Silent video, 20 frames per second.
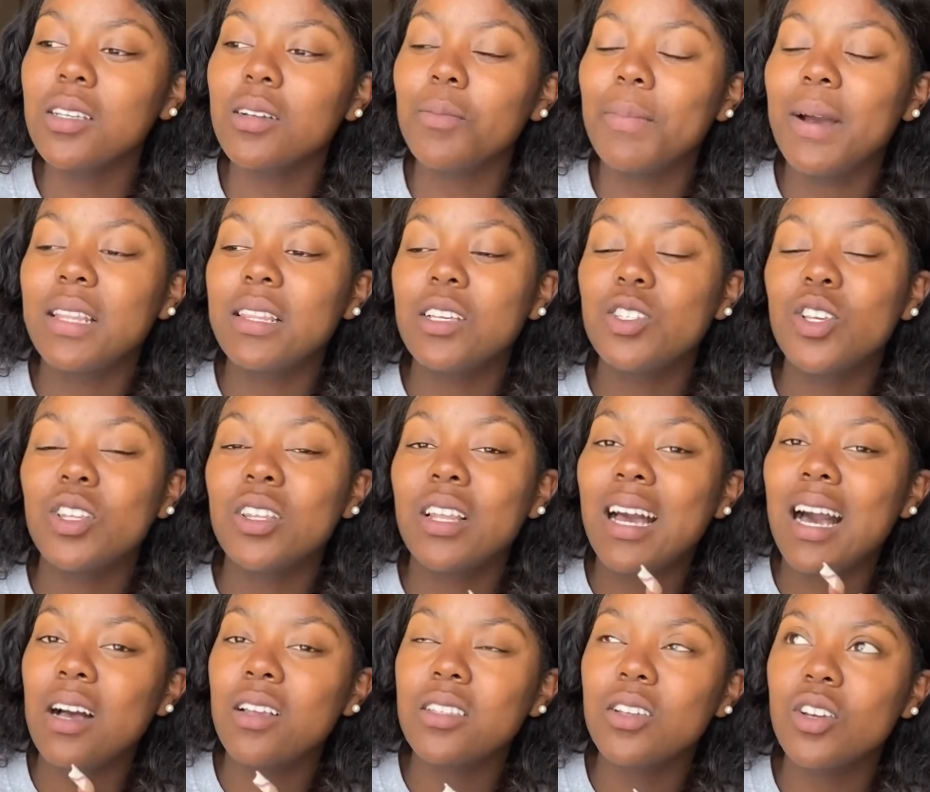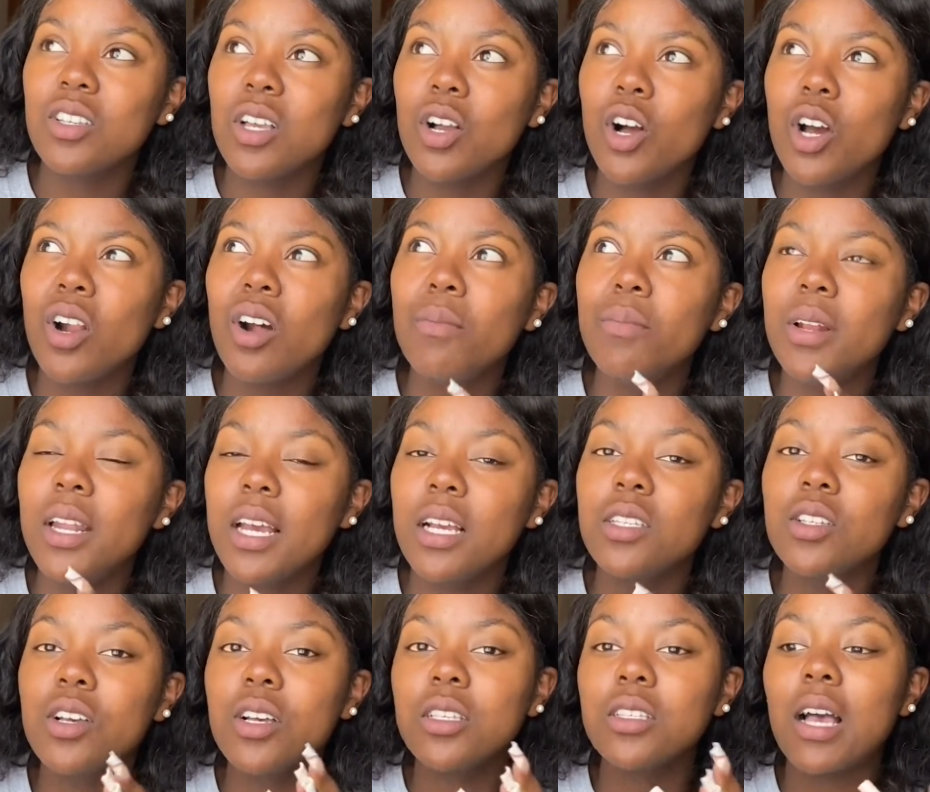my things on the counter, because I got home late,
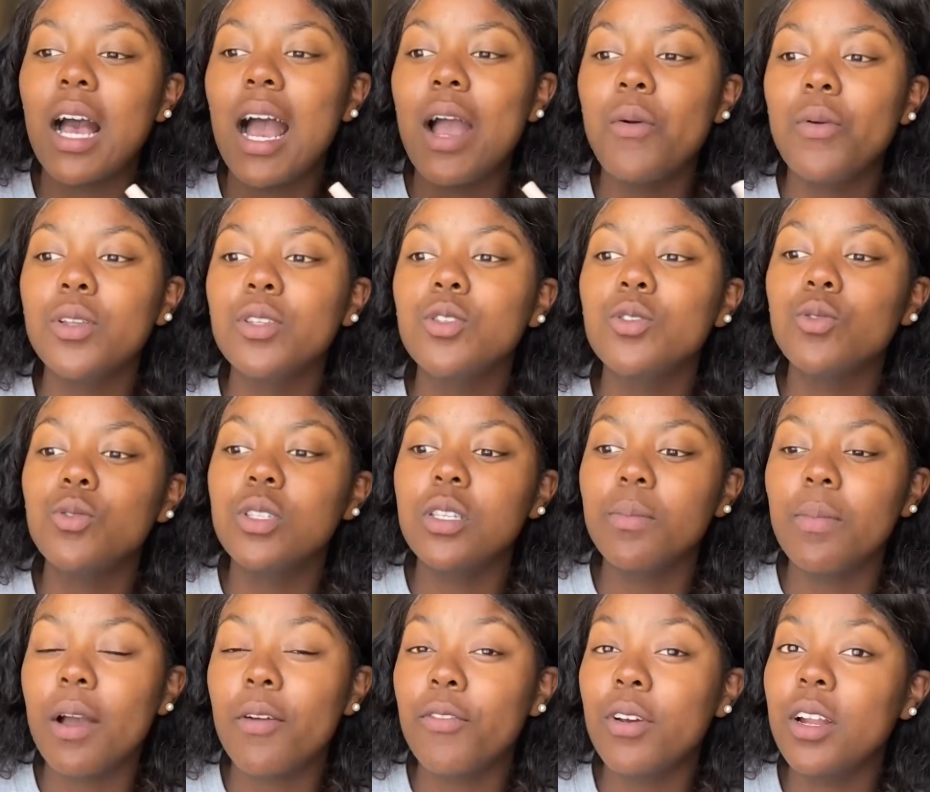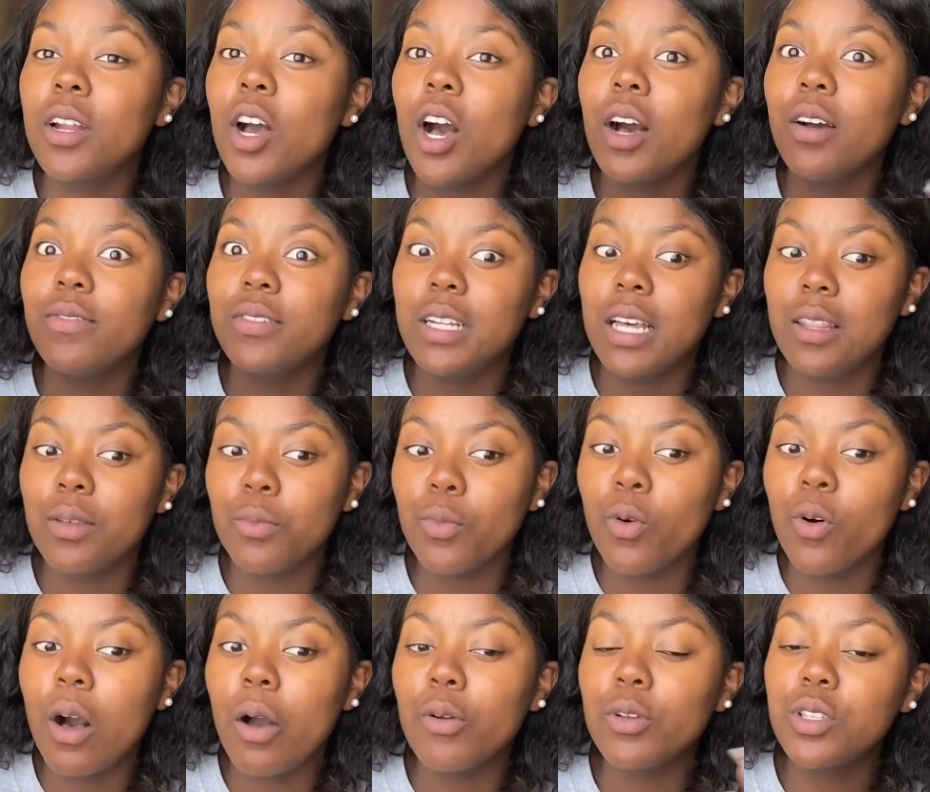because I went to see my friend after the
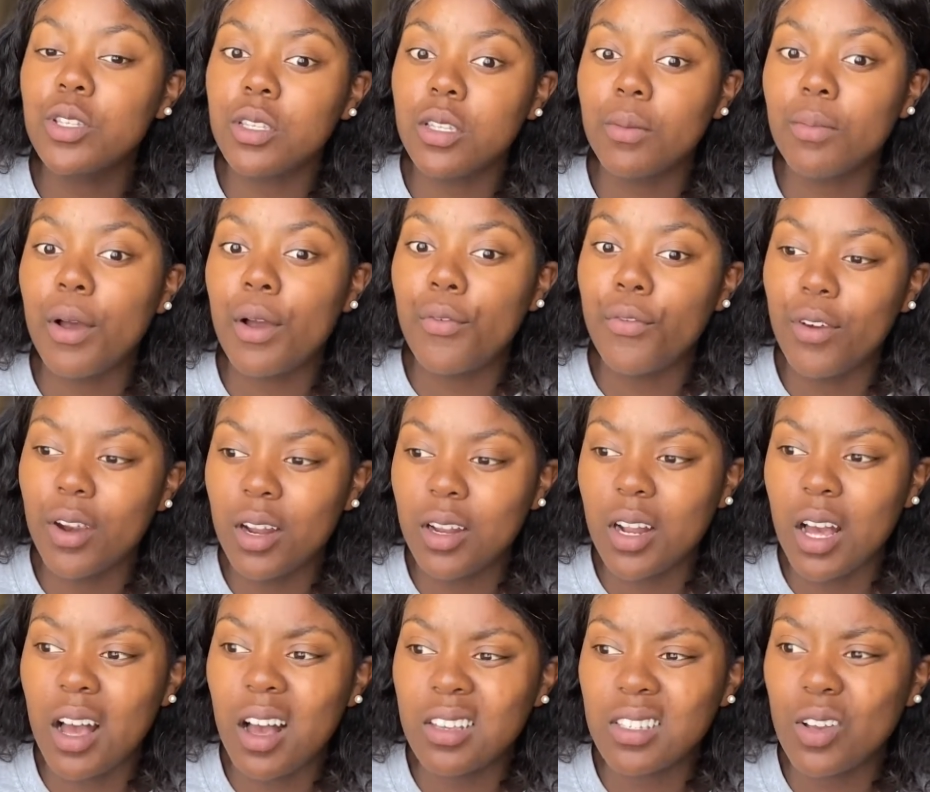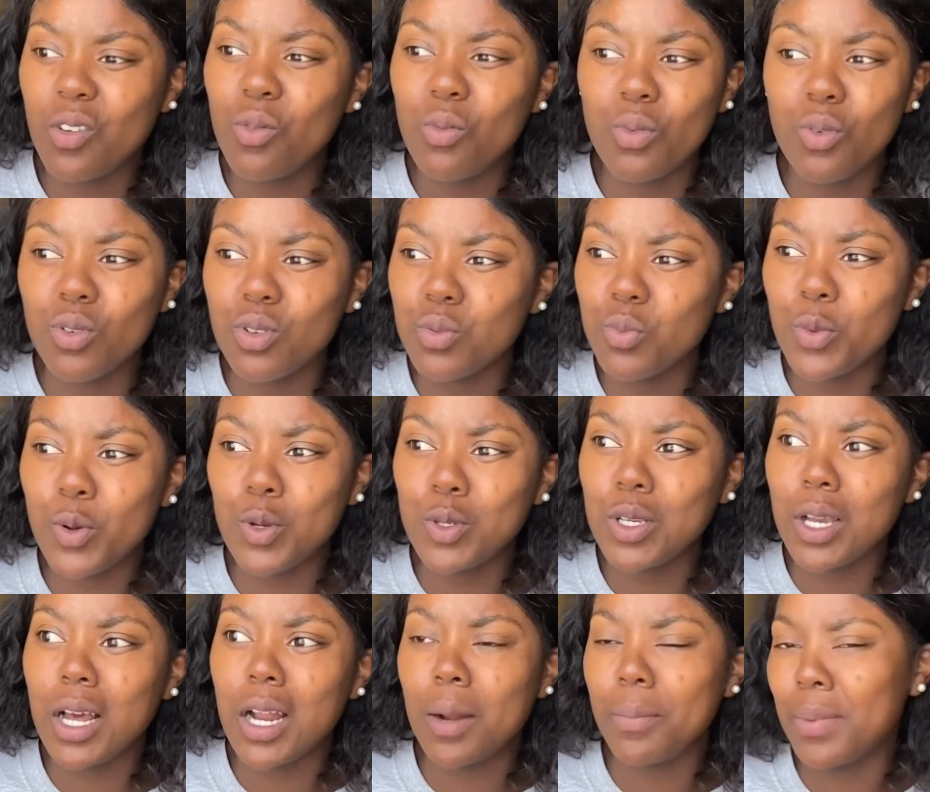mall. I went to see my friend. I was like, I'm not going
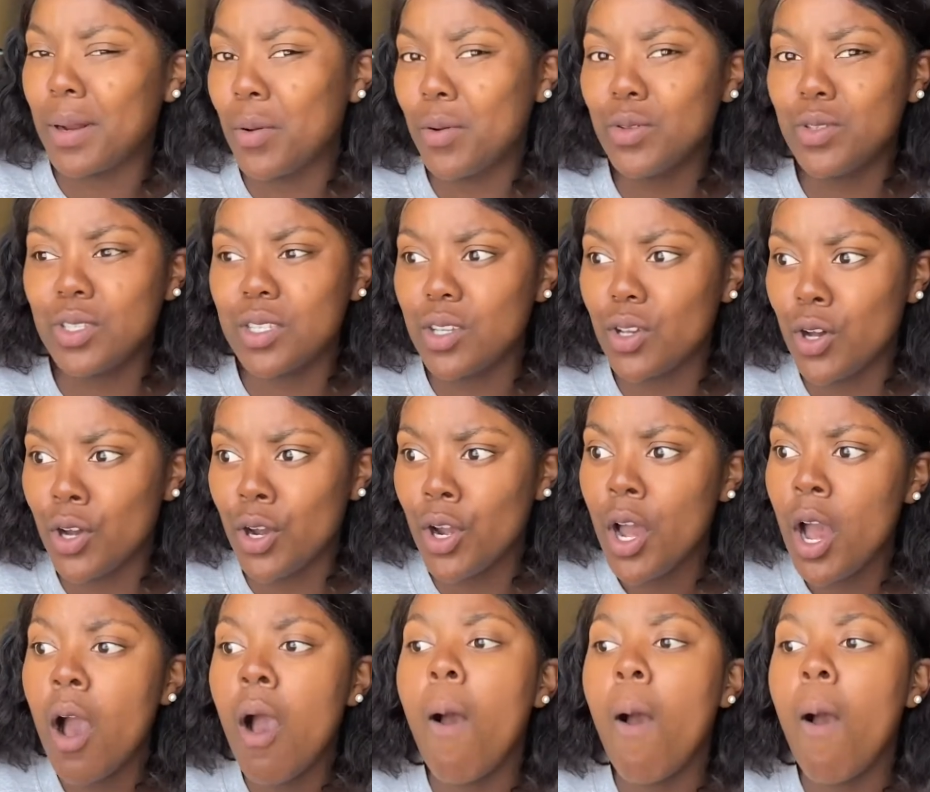to but I went to see her.